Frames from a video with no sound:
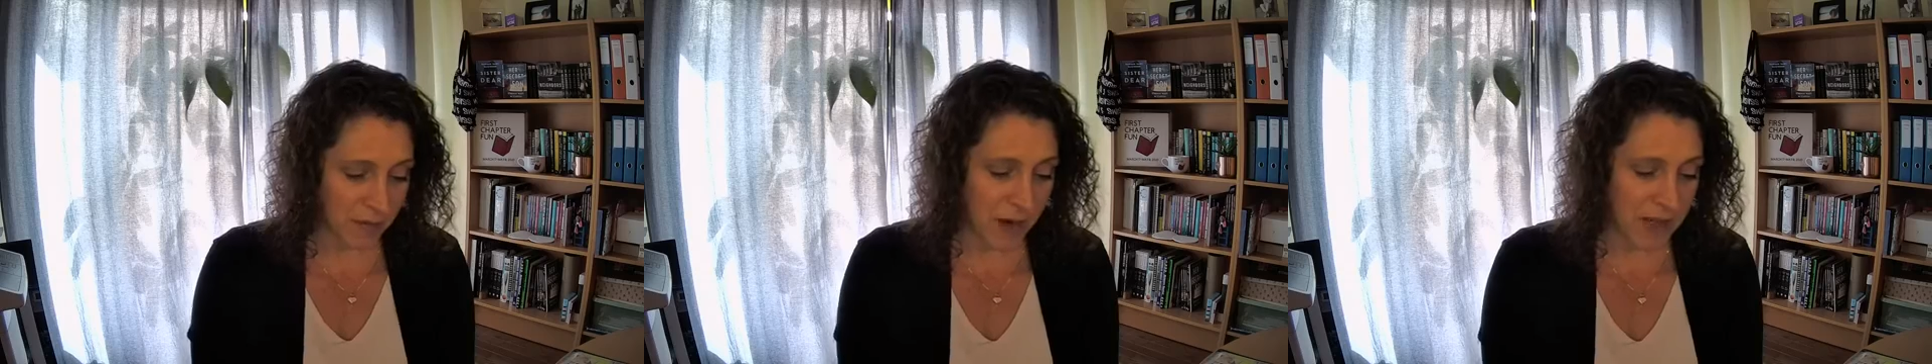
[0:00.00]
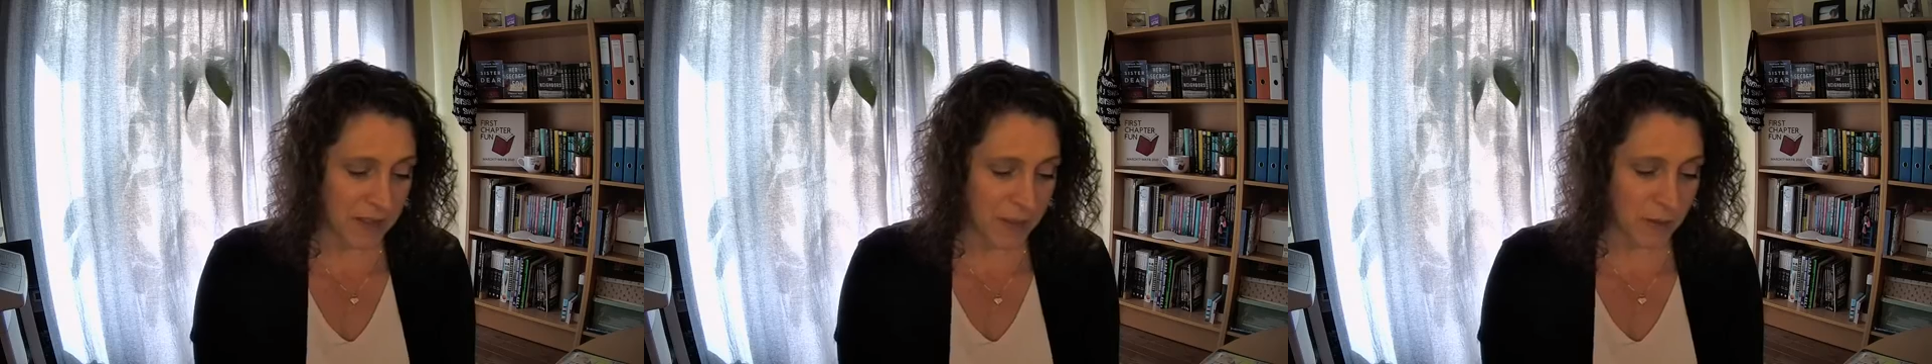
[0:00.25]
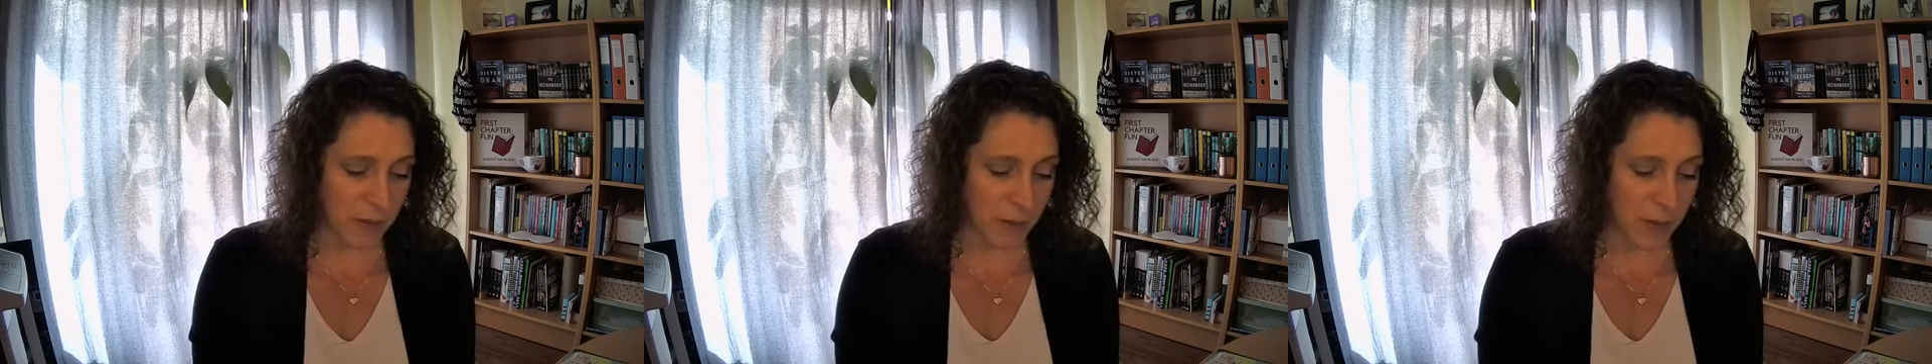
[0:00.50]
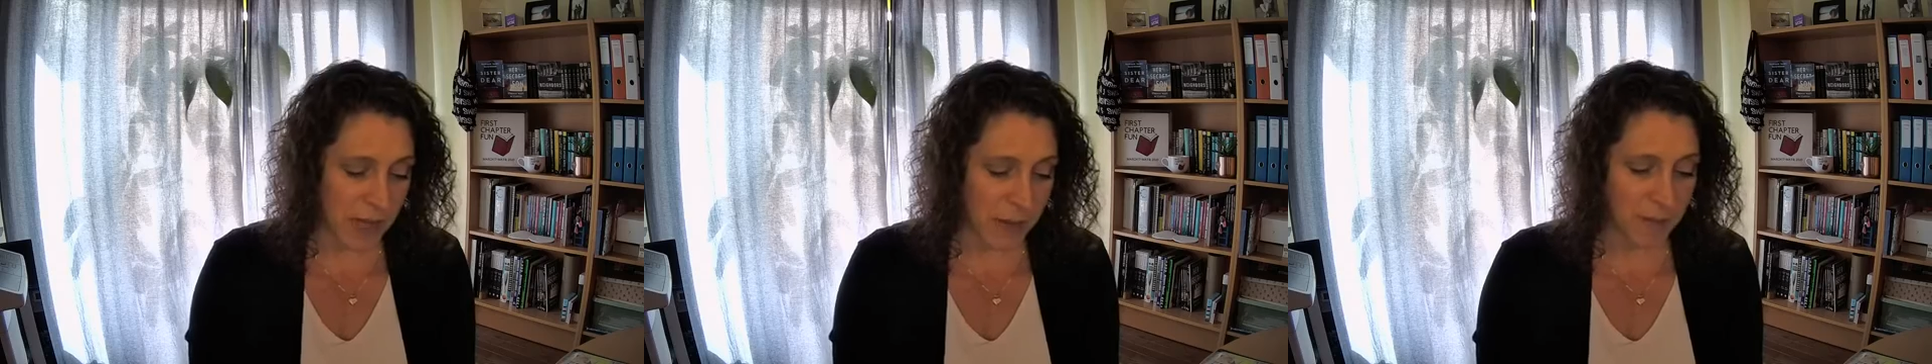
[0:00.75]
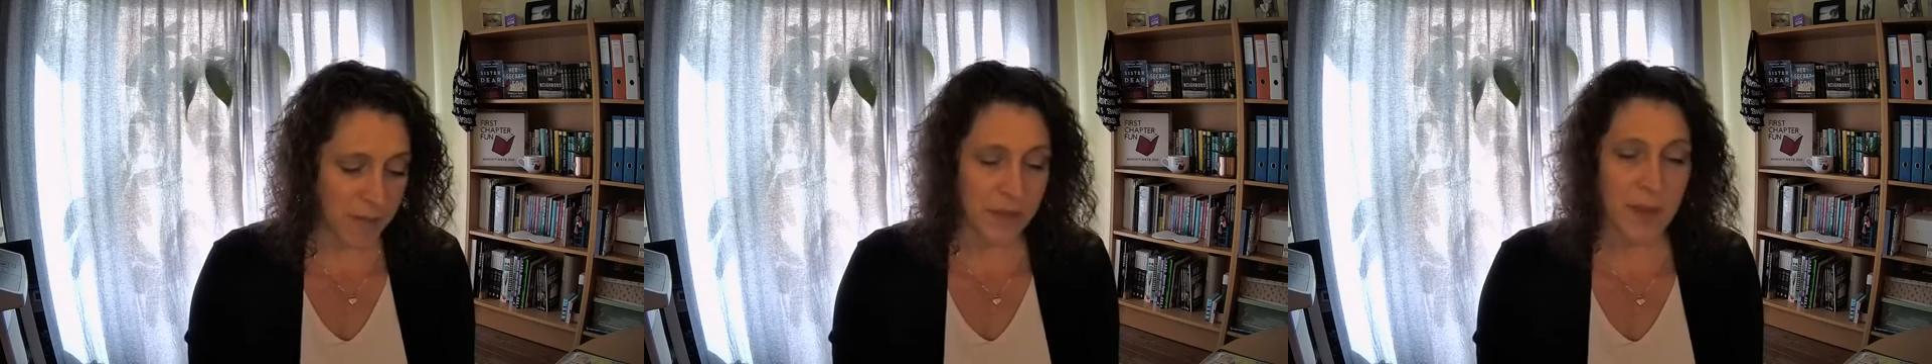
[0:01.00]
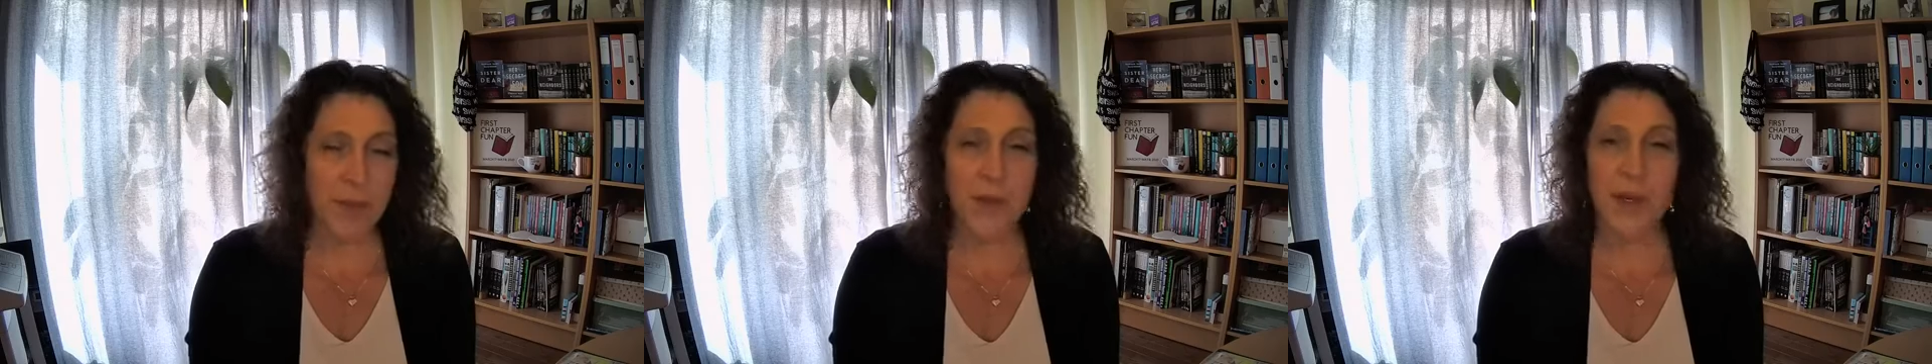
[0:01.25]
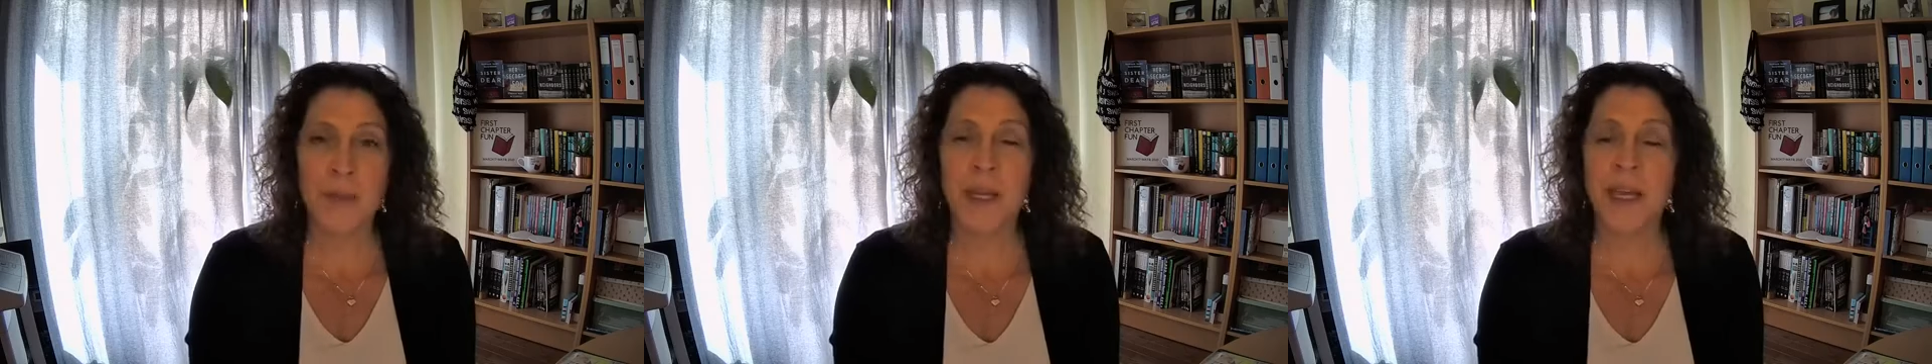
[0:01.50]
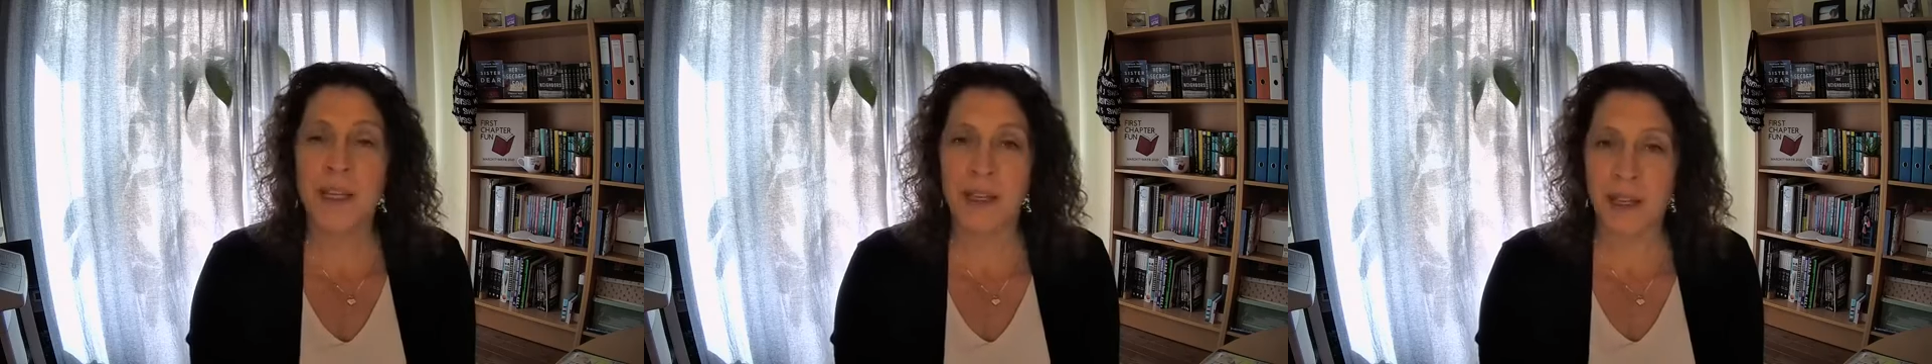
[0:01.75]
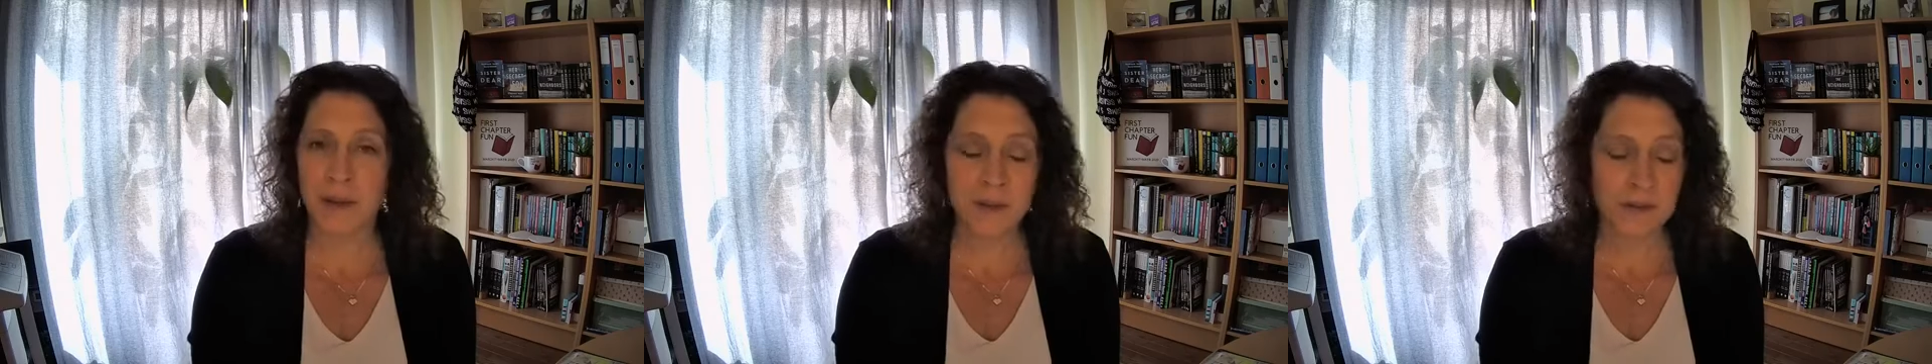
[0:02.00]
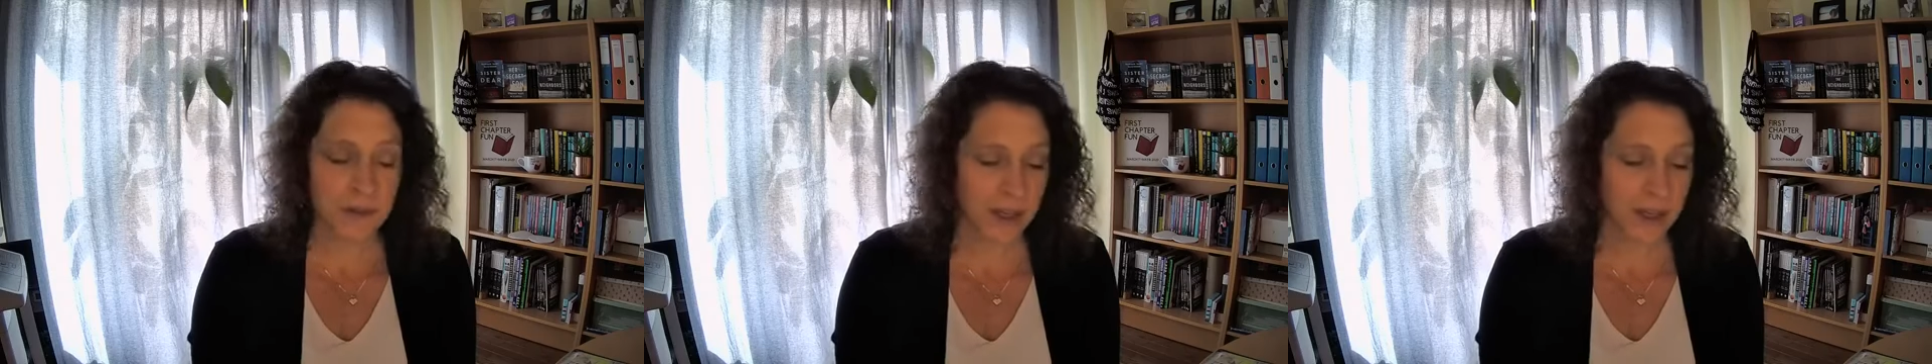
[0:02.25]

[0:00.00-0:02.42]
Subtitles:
frazzles me. But I'm here now.